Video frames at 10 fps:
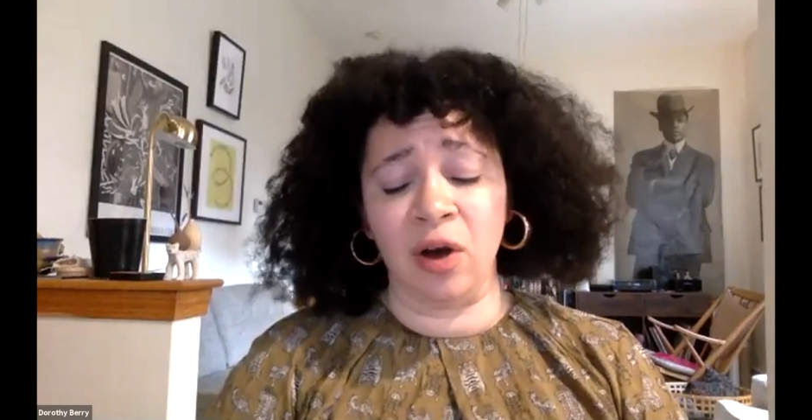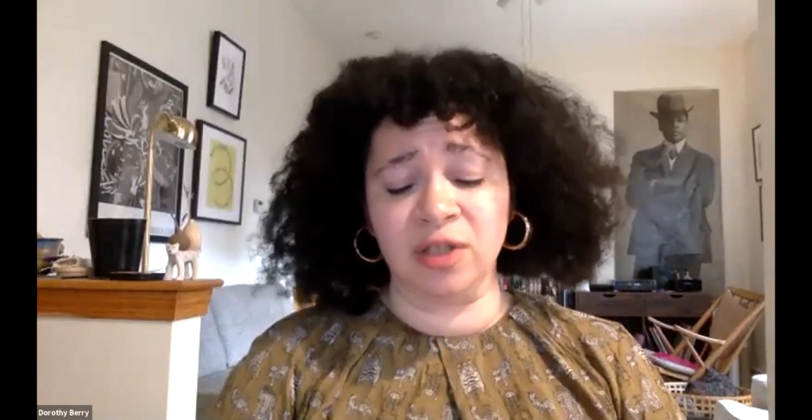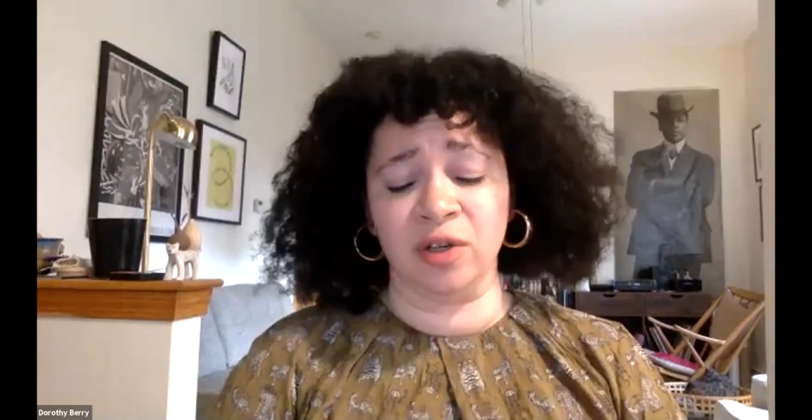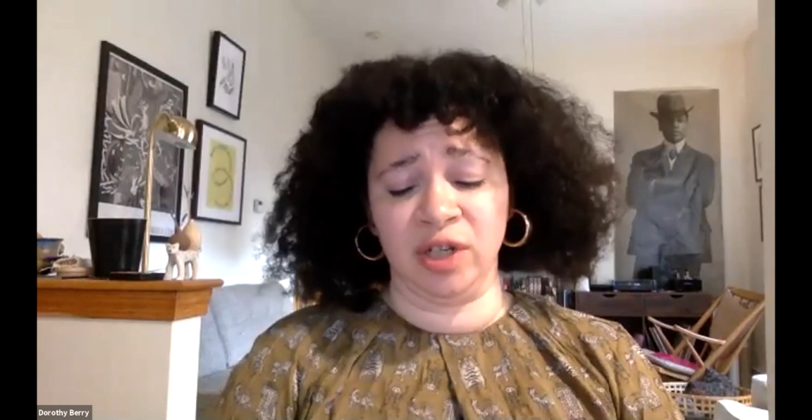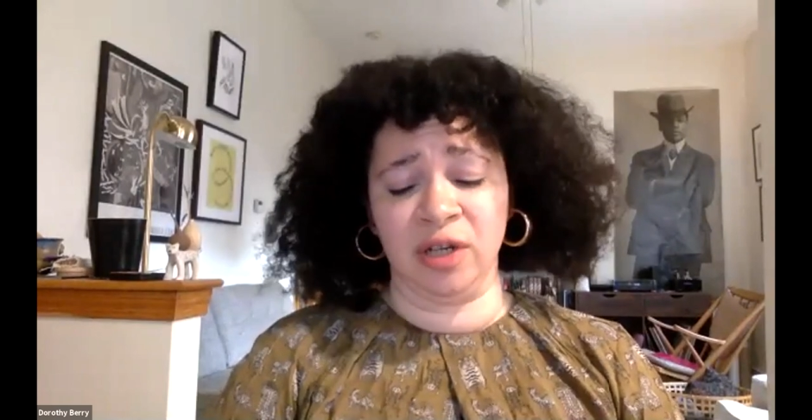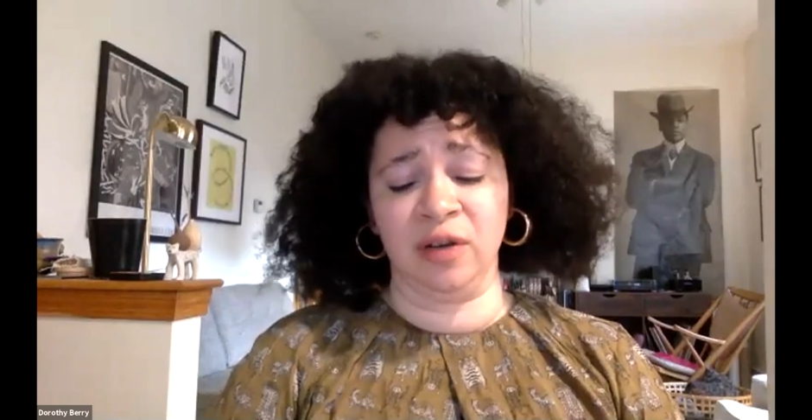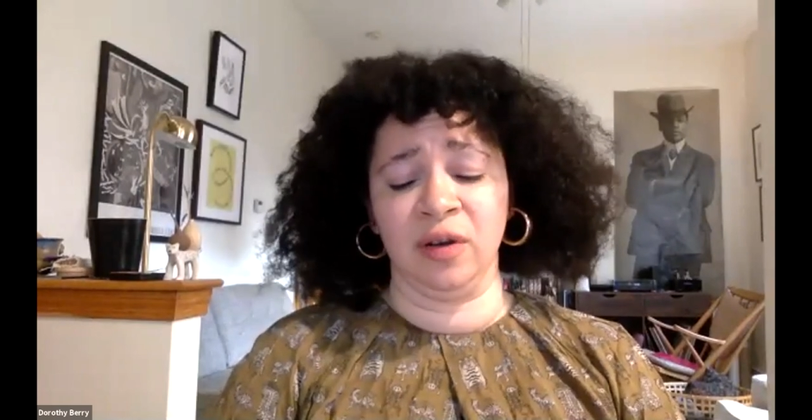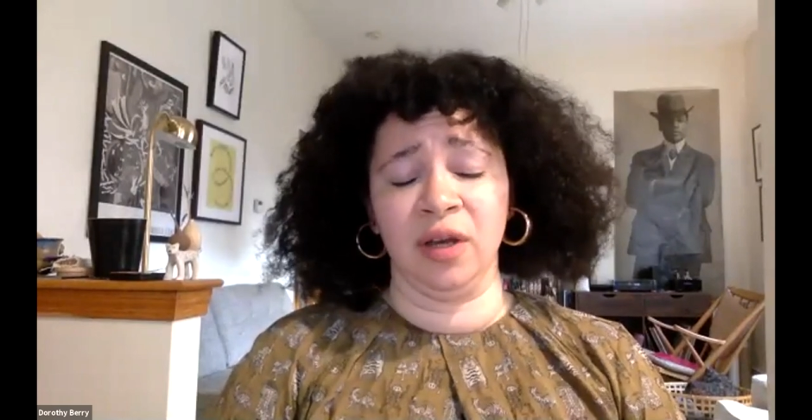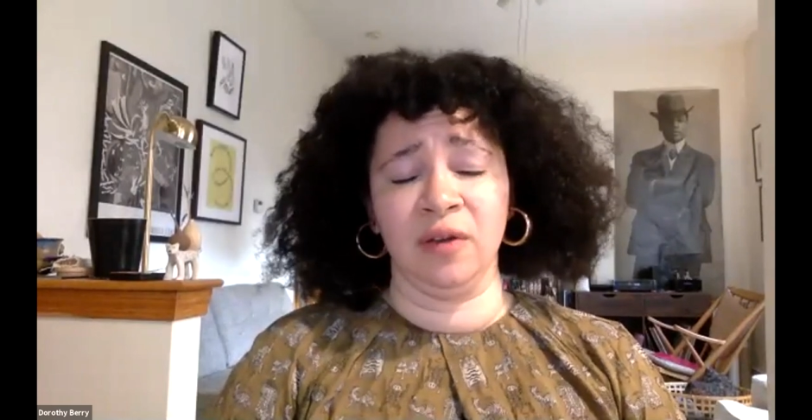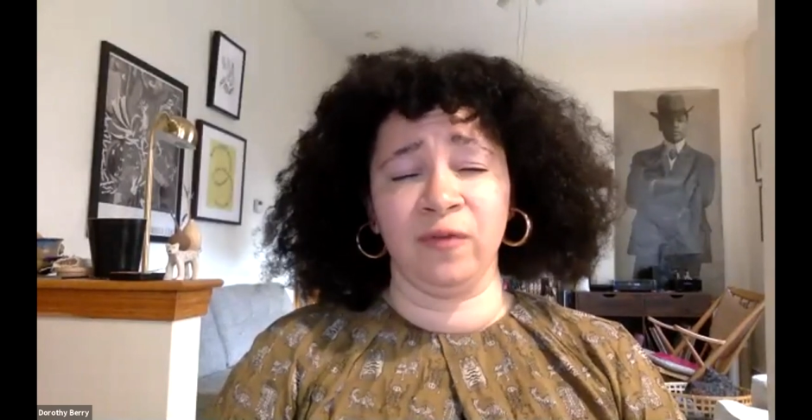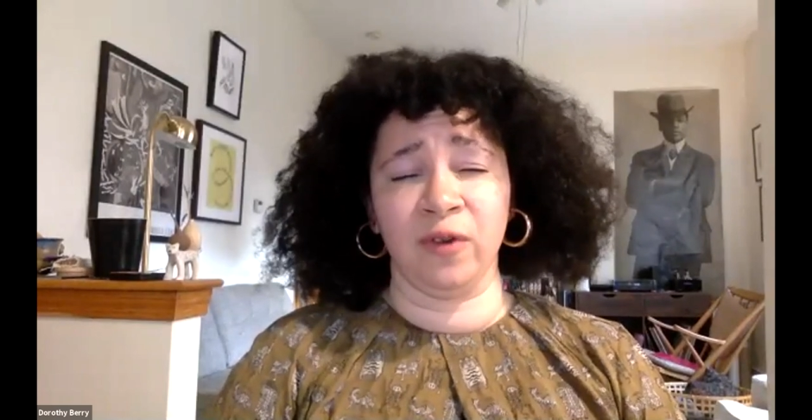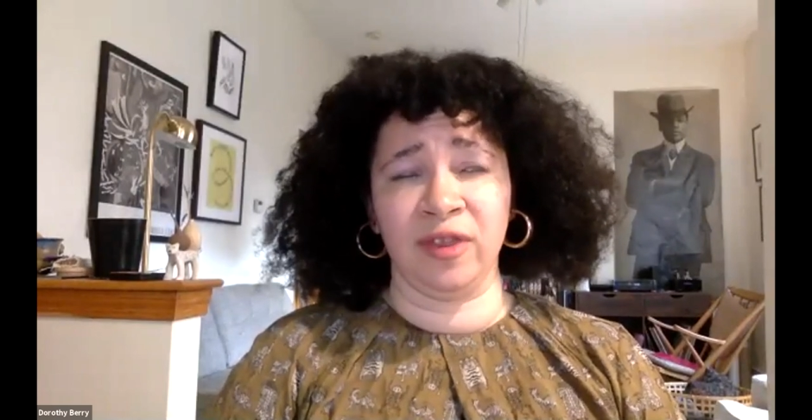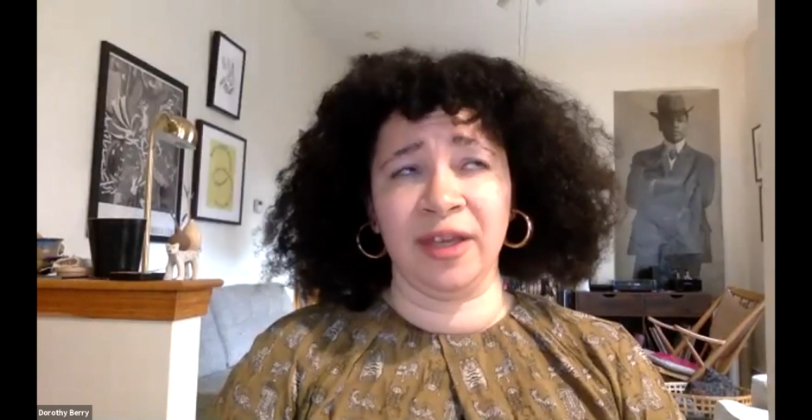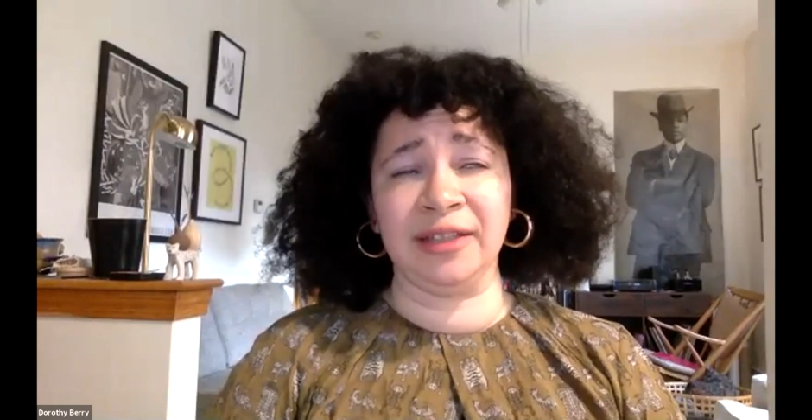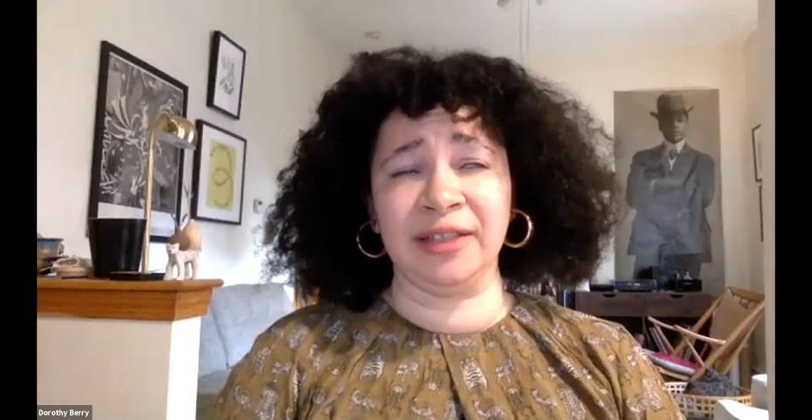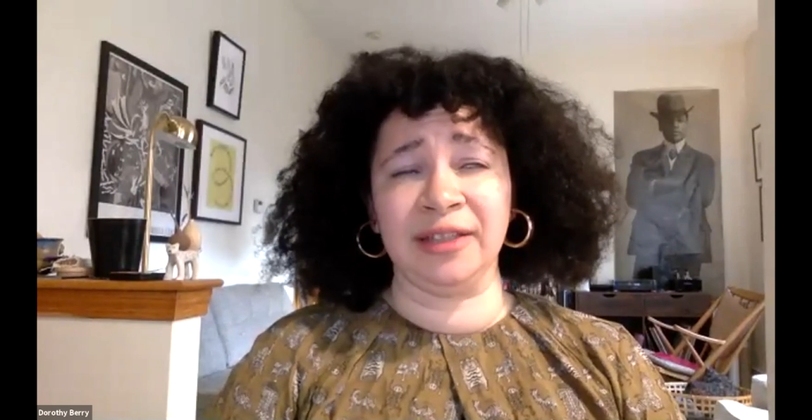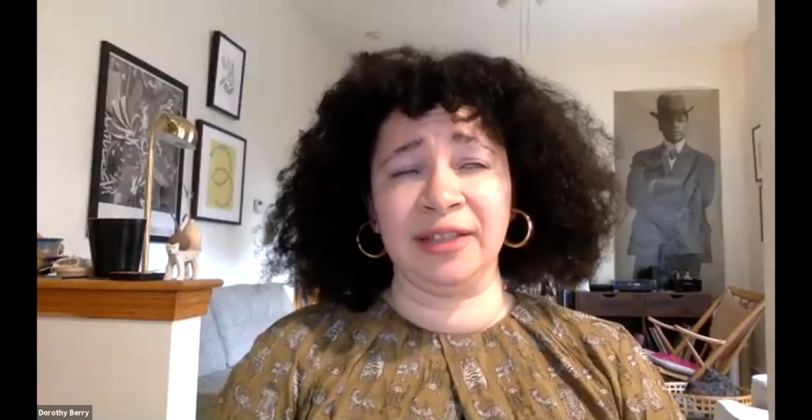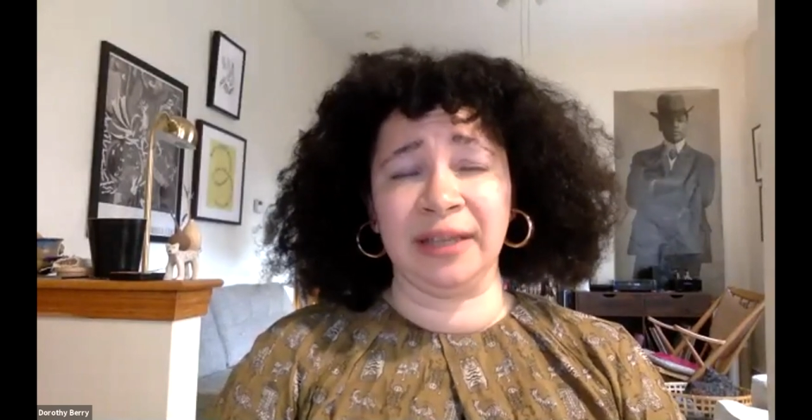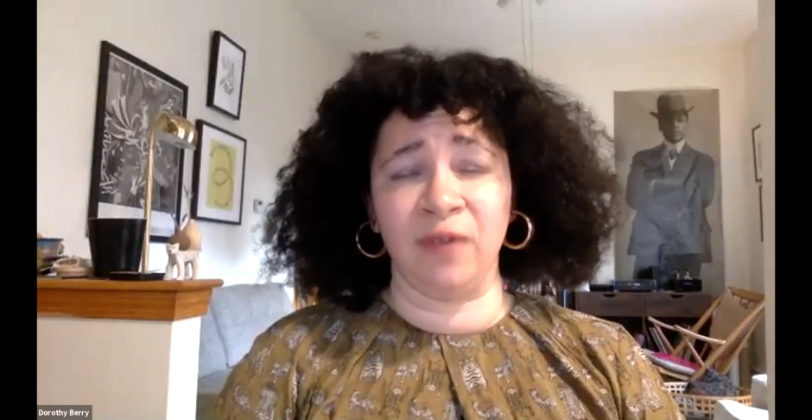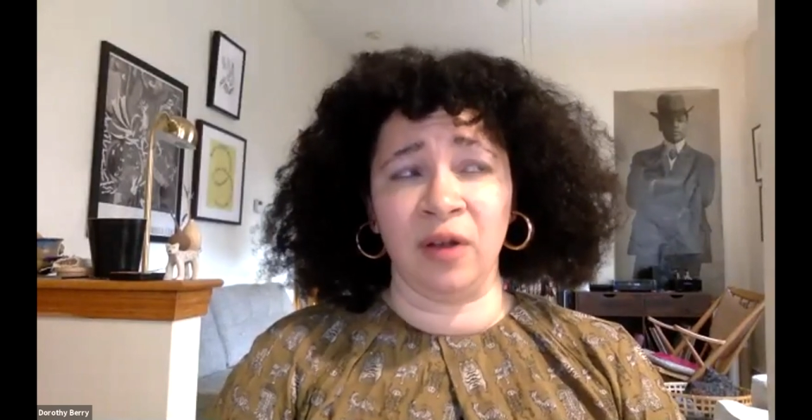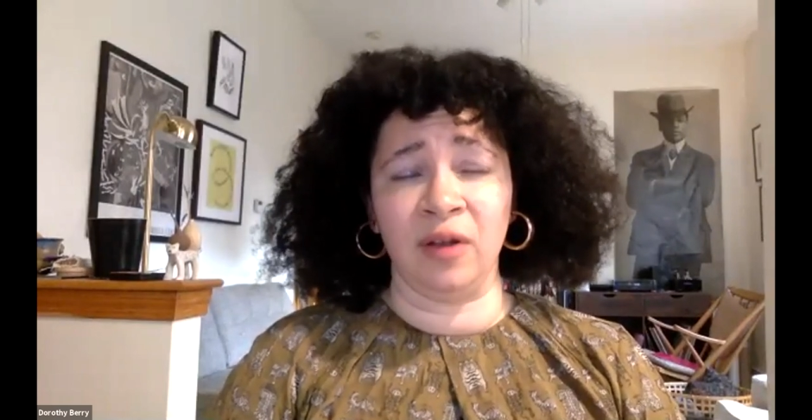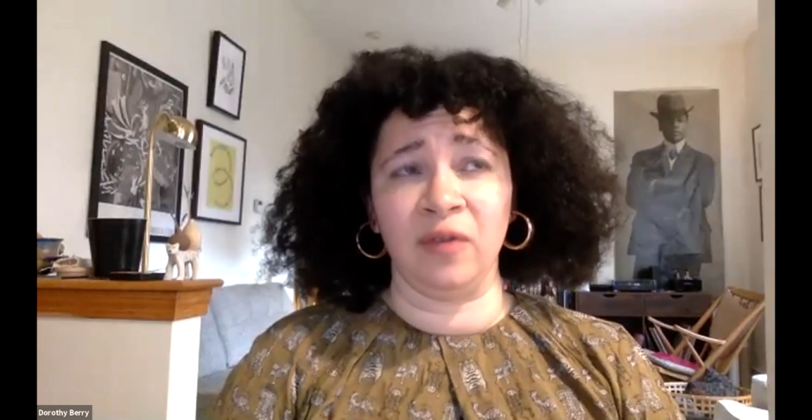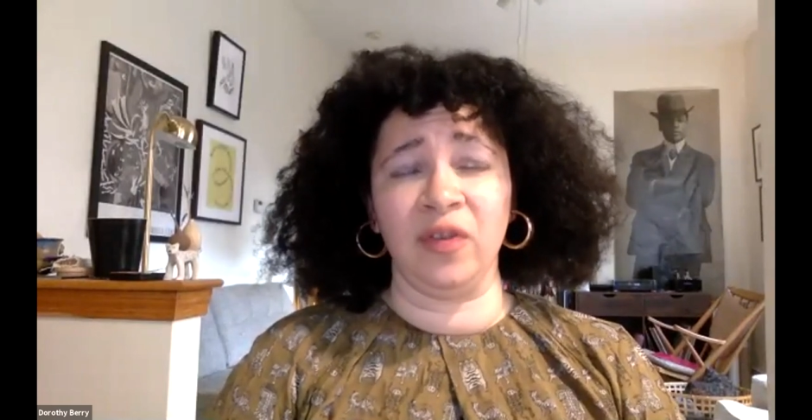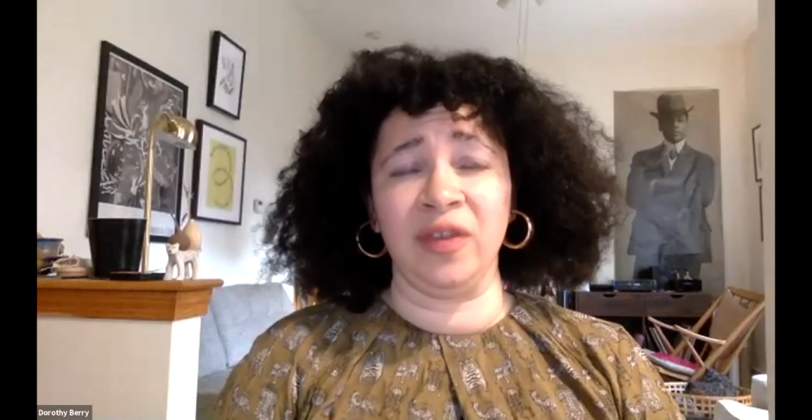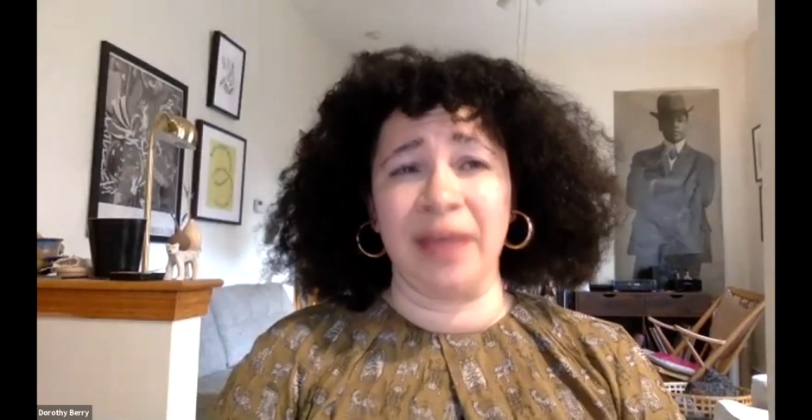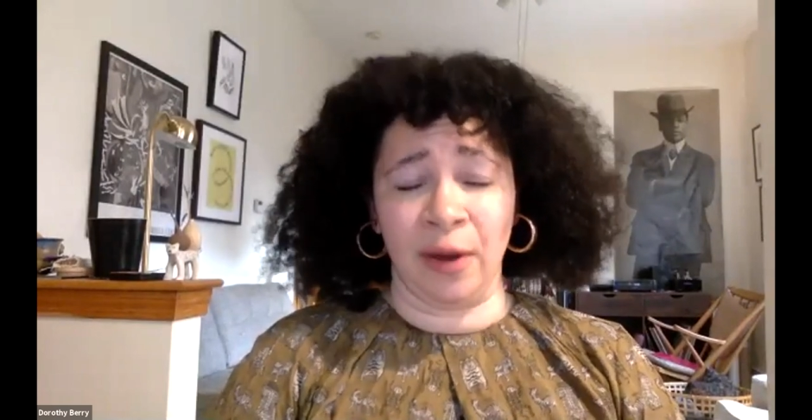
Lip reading: are searching for things that involve